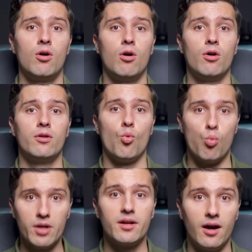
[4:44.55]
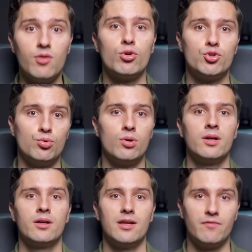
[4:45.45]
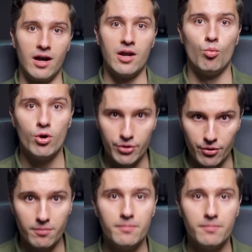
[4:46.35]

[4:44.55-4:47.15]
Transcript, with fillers: on what I would do if I were you.